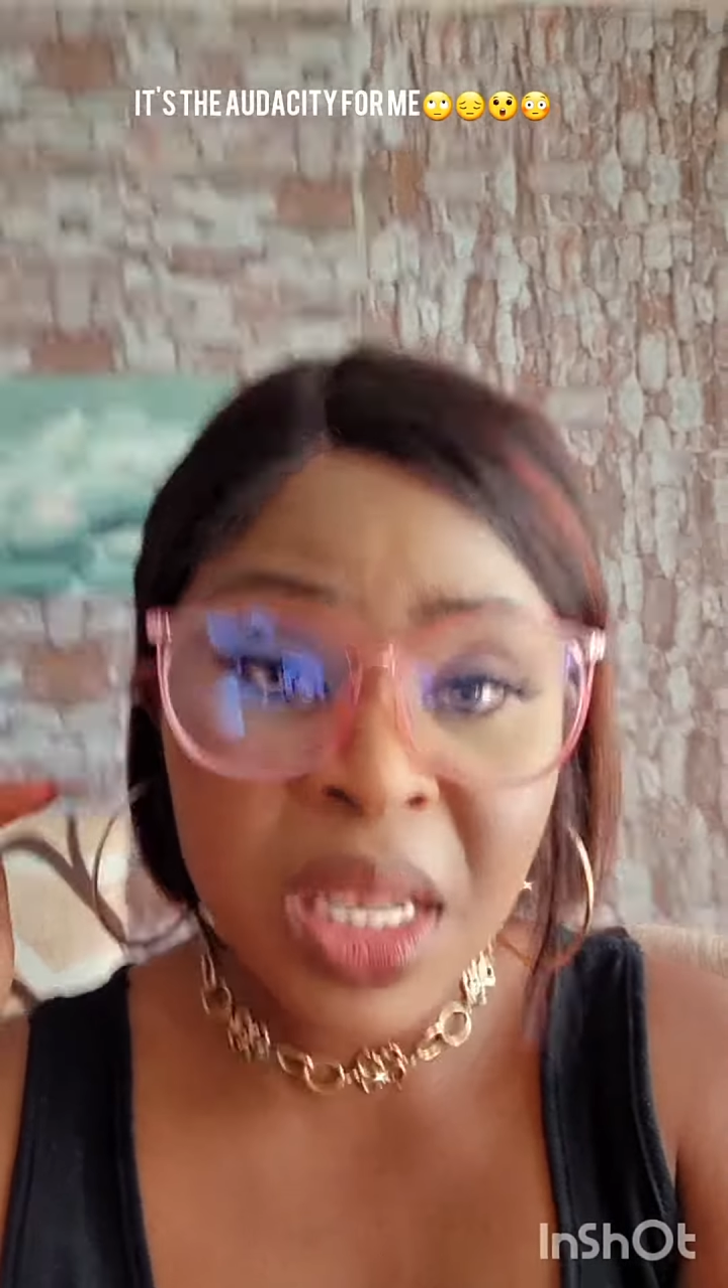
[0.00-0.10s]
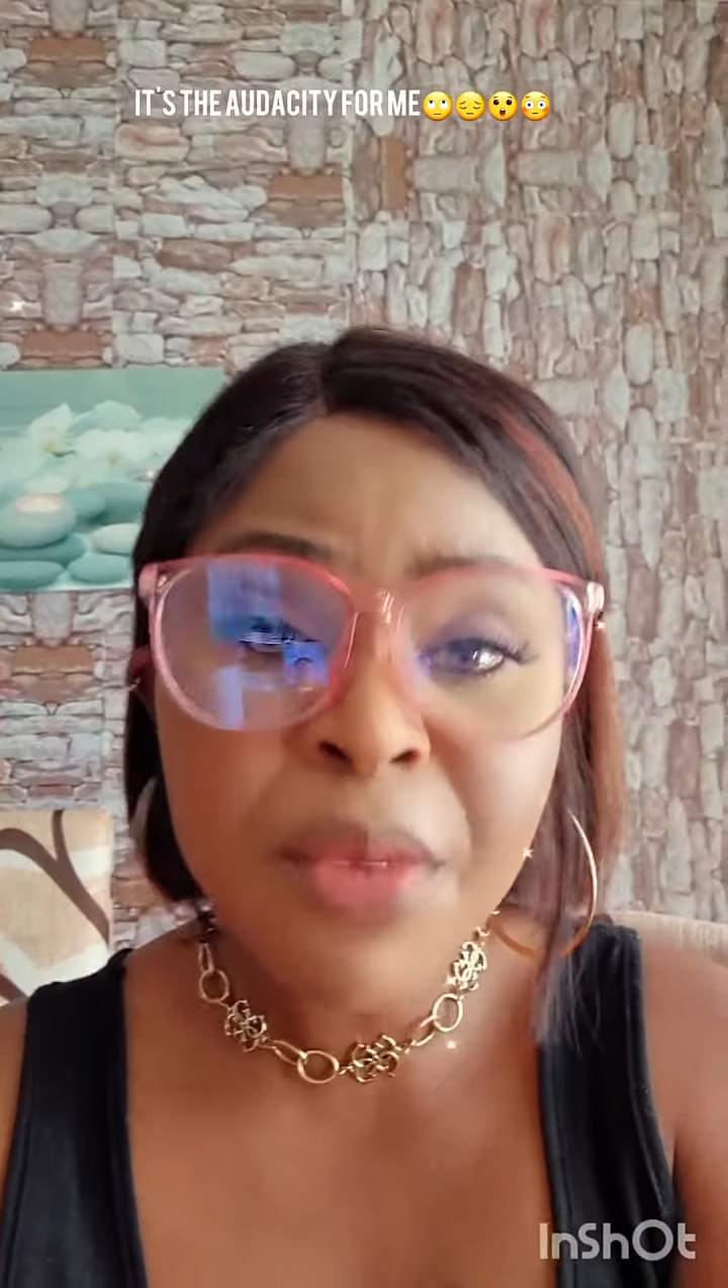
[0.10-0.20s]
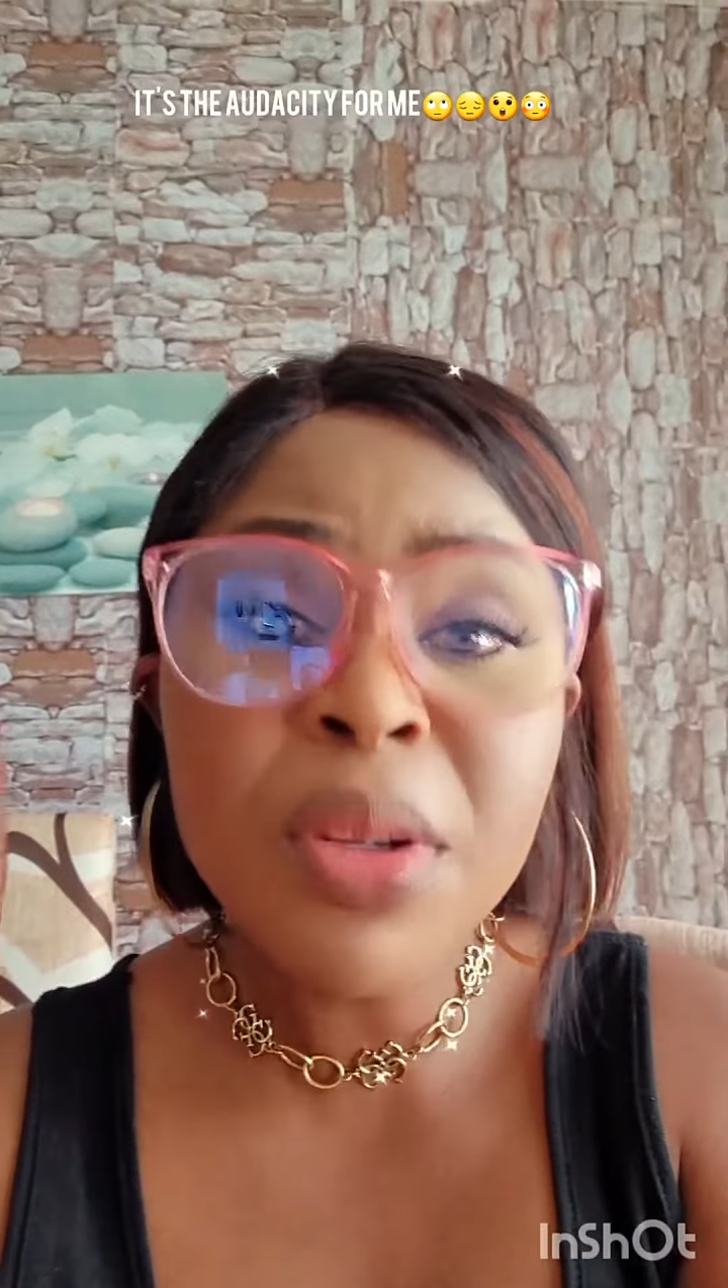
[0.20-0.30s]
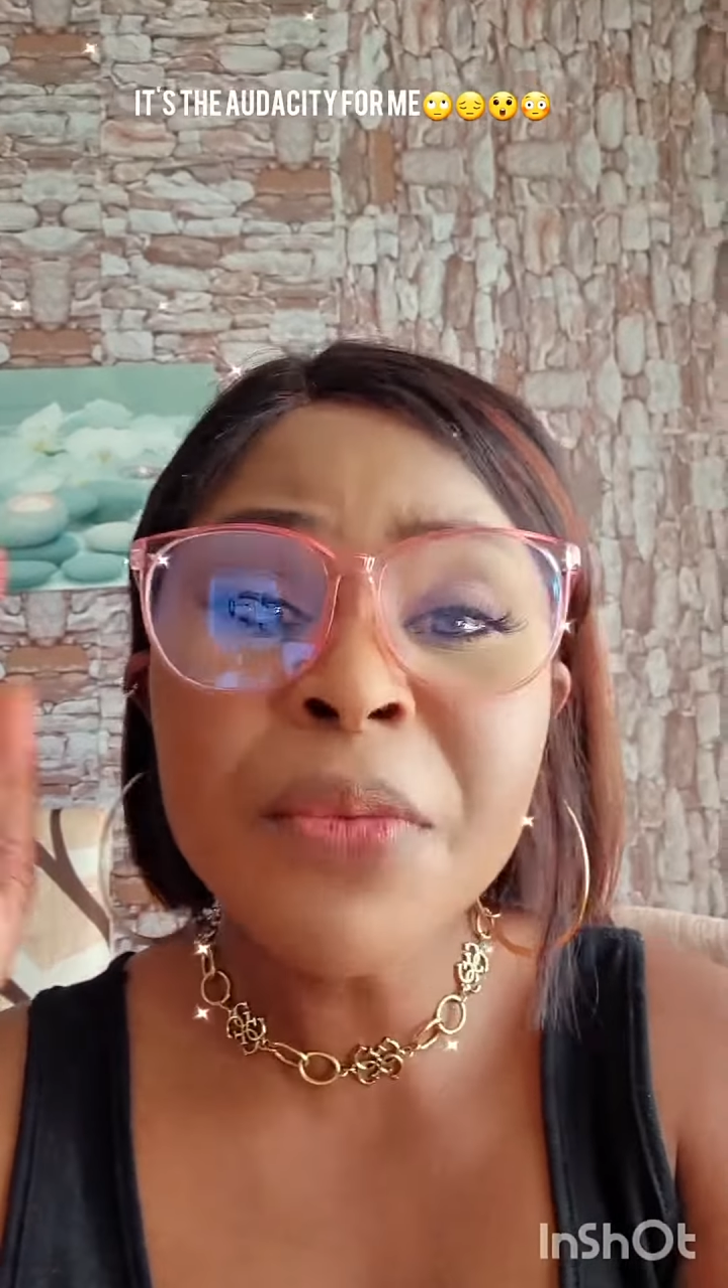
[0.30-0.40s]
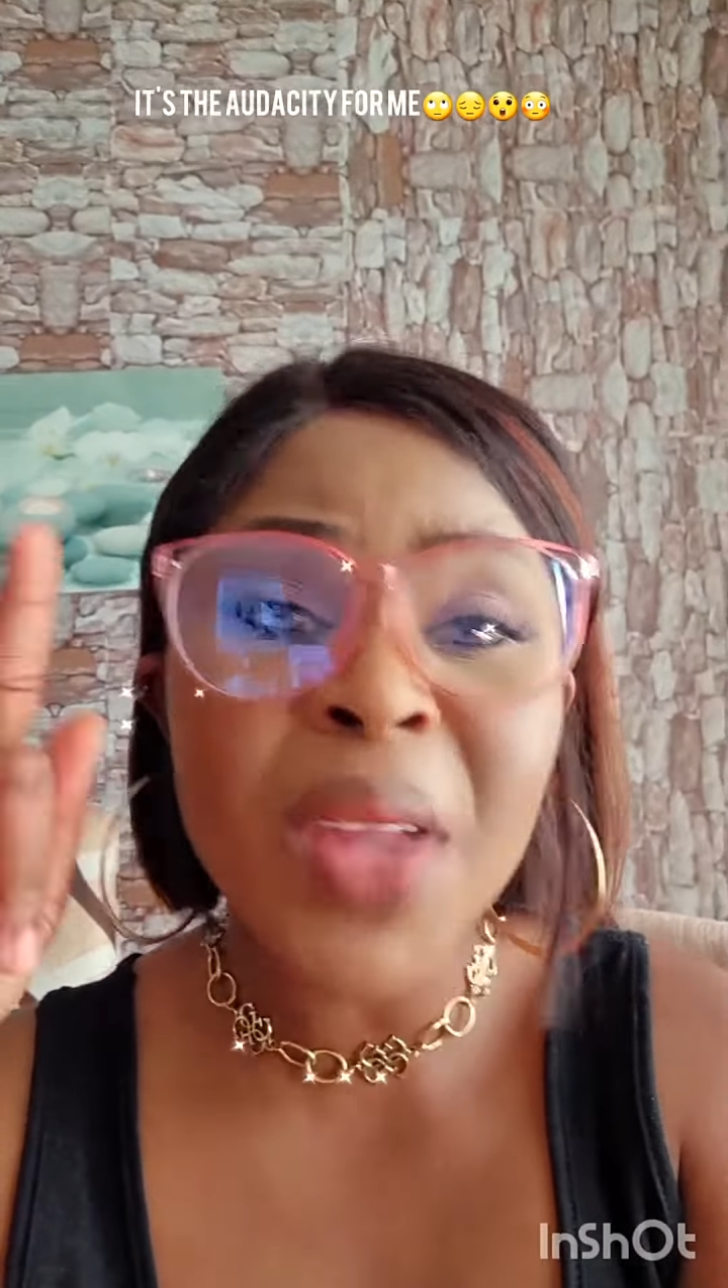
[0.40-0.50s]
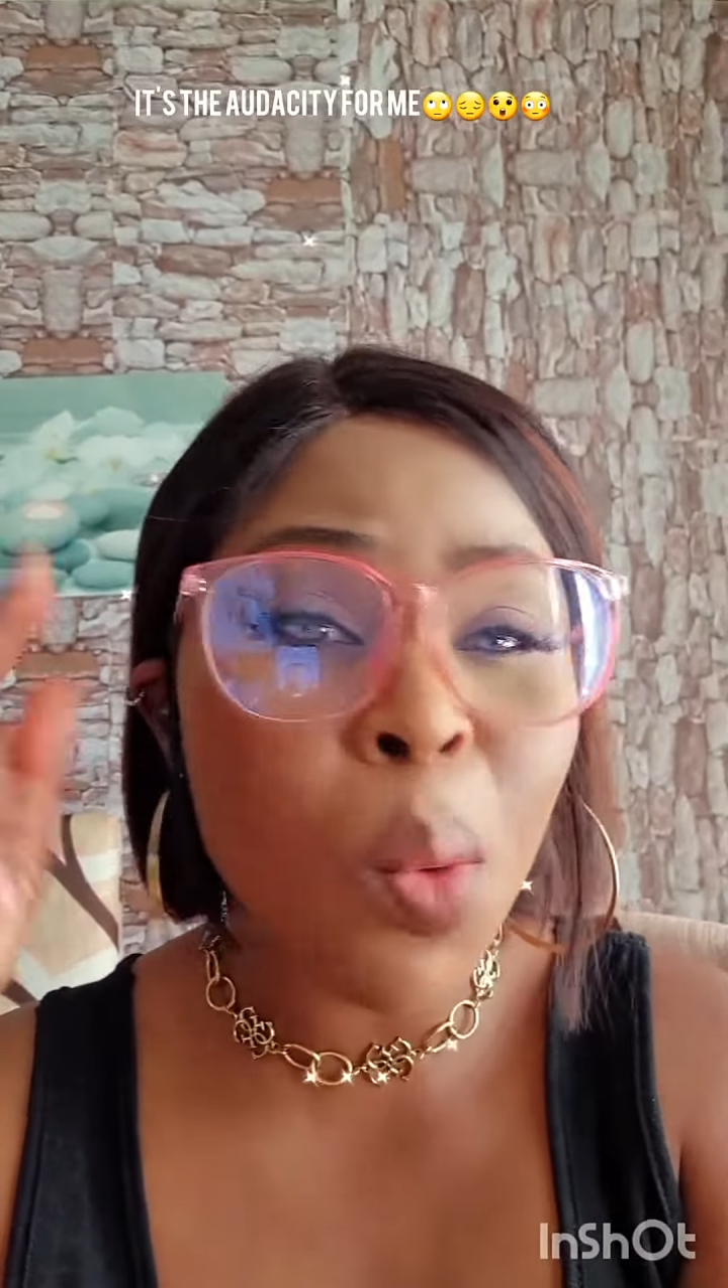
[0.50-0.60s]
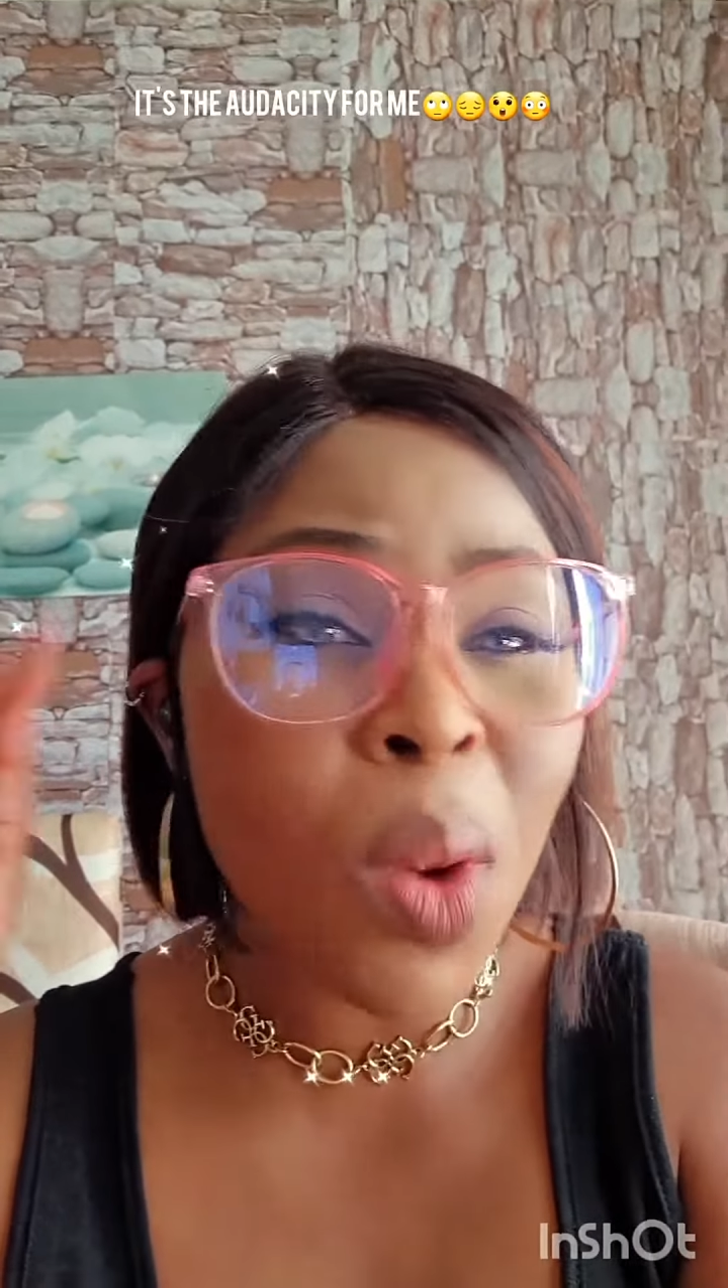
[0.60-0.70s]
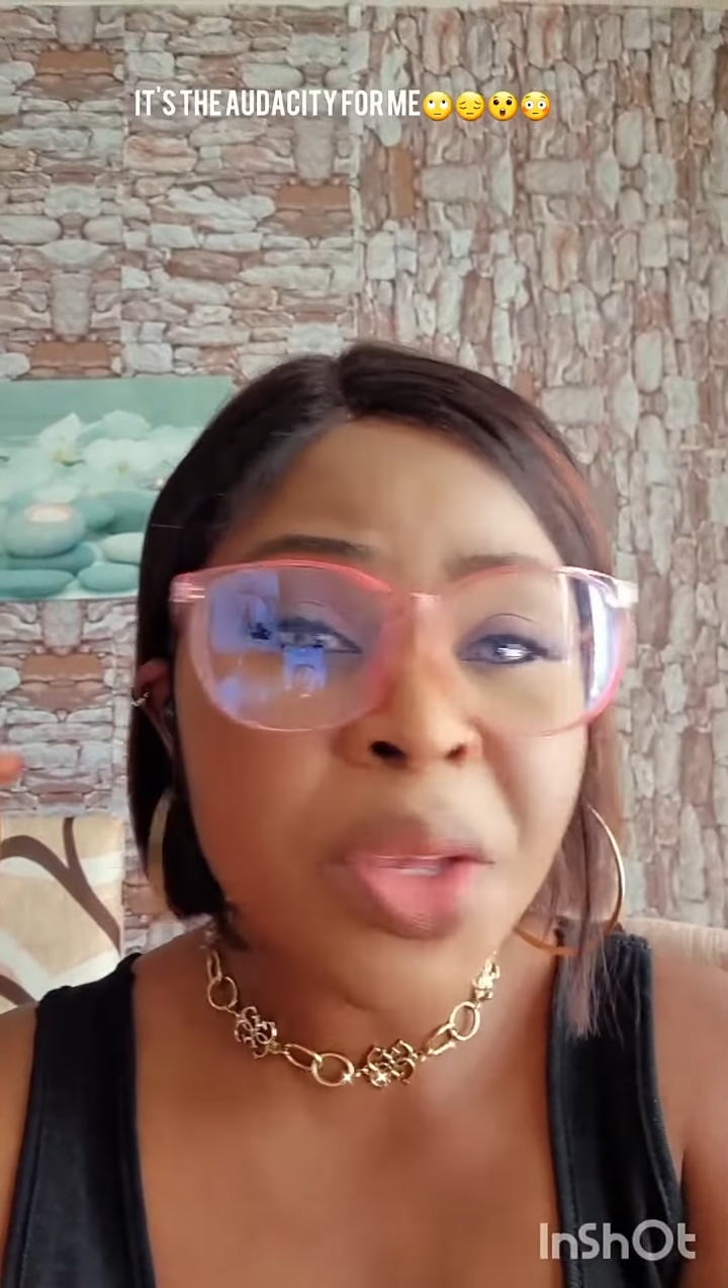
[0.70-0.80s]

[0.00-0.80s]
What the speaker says: even if not 1